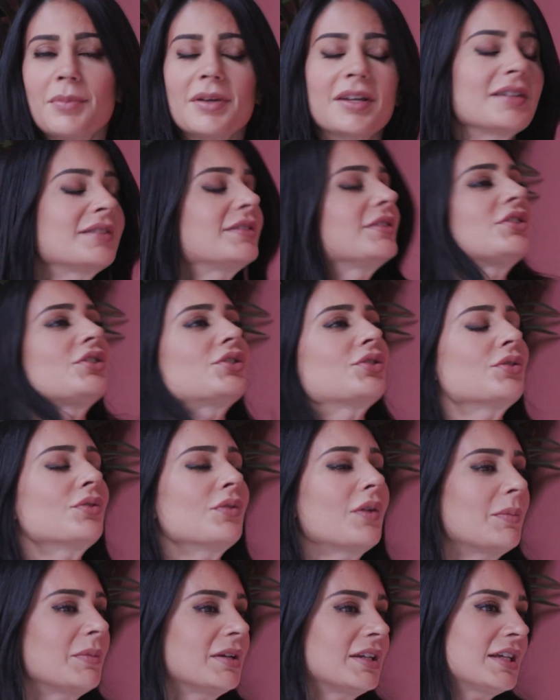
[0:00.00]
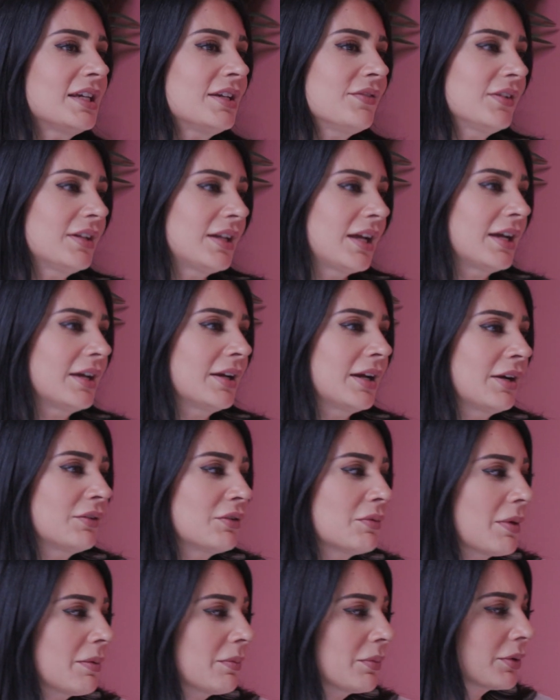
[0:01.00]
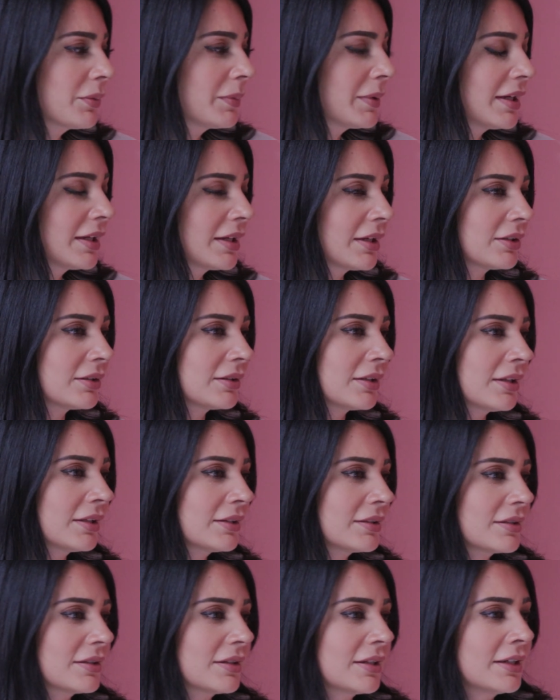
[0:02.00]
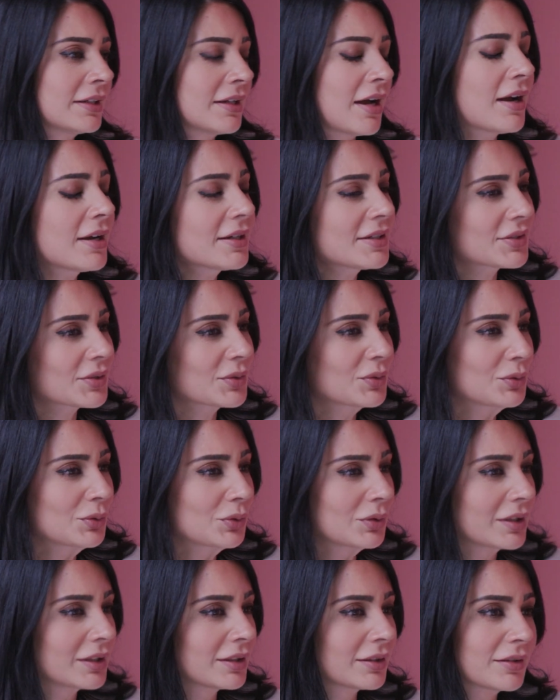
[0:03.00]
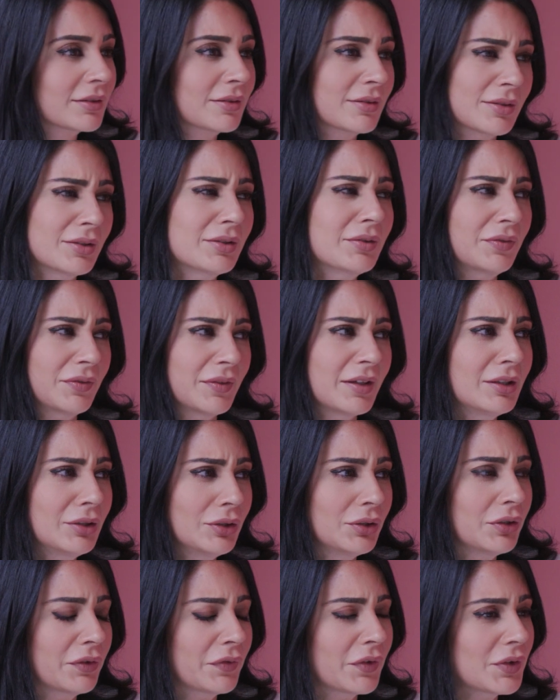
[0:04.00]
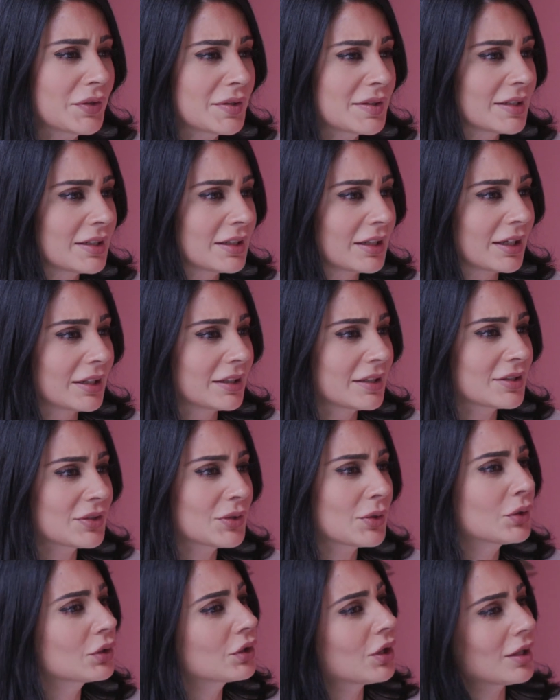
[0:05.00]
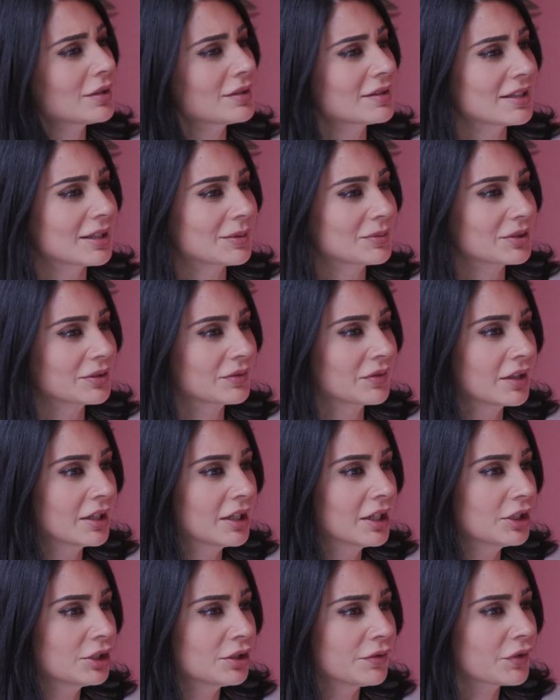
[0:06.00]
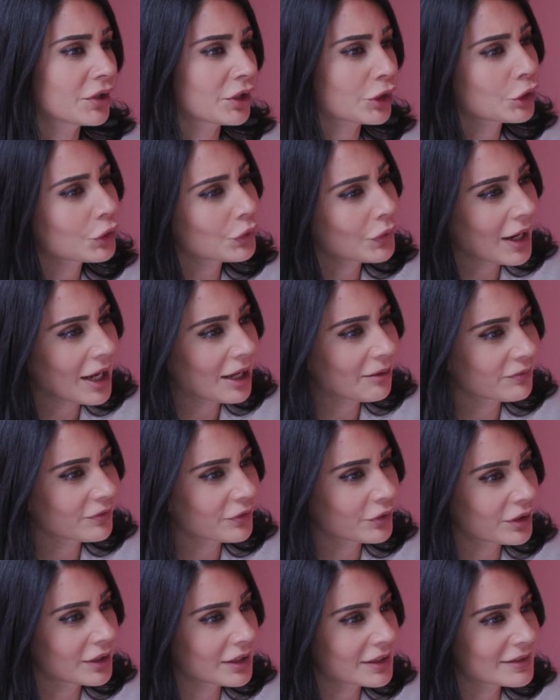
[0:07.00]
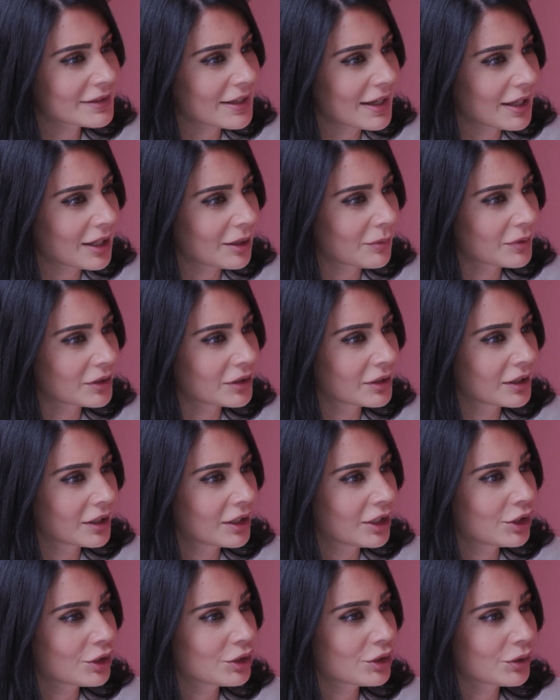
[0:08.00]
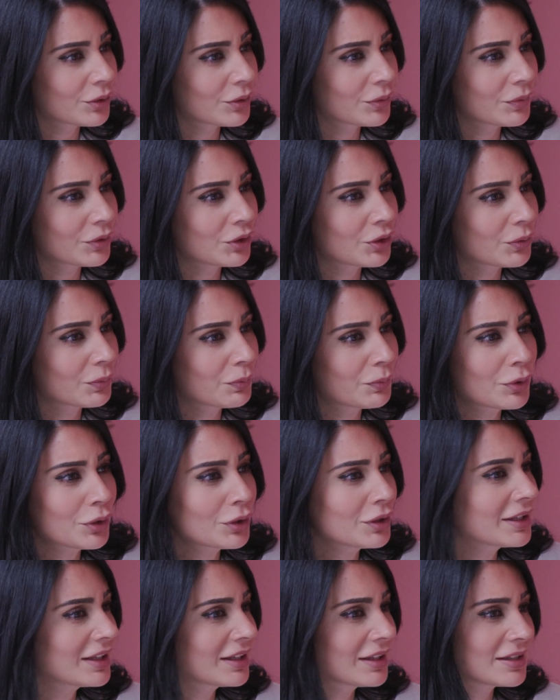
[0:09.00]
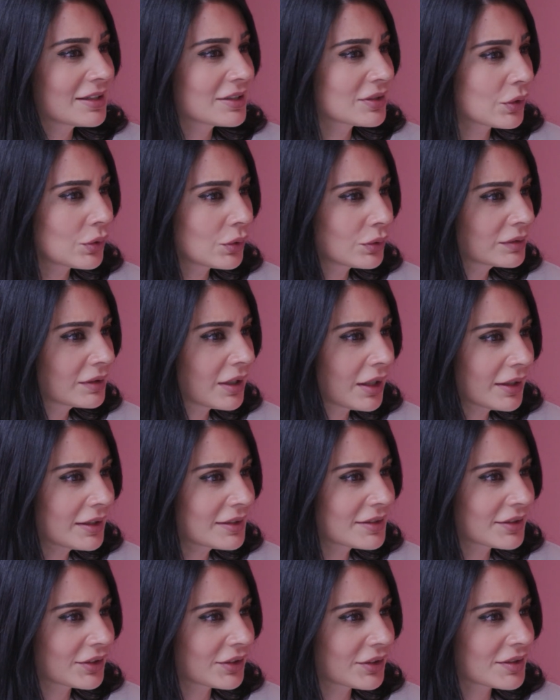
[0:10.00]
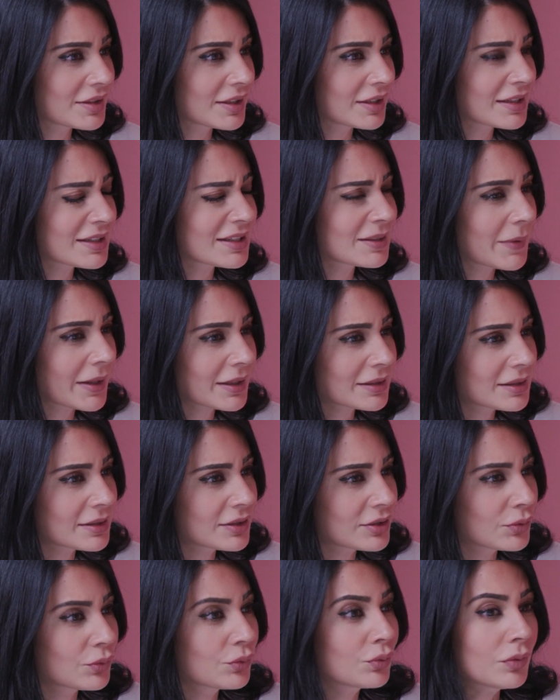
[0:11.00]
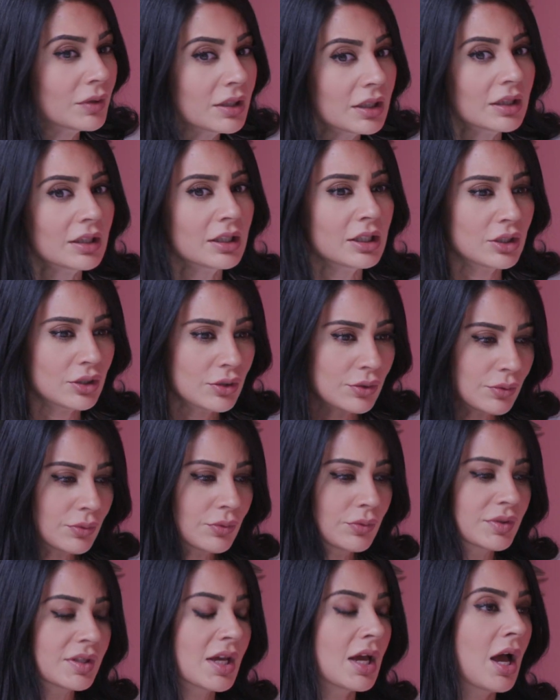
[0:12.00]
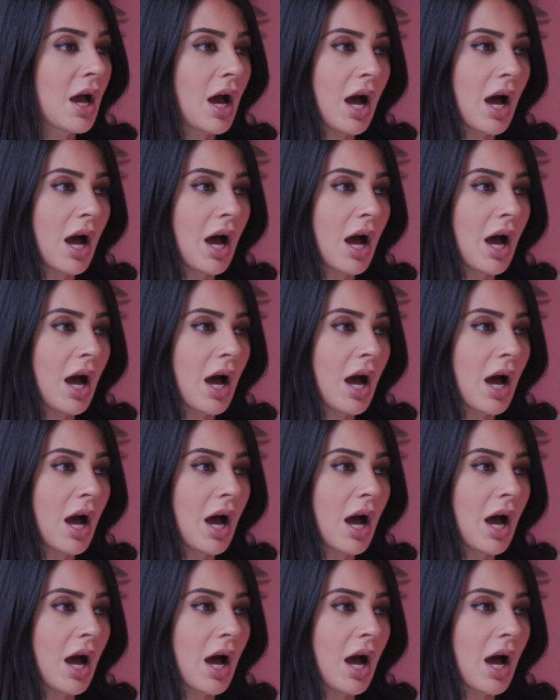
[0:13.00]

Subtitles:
Because it's true. I mean, even I remember being in high school and sort of in university, and this whole concept of you've got to cram for an exam, and you're pulling these all-nighters and expected to really use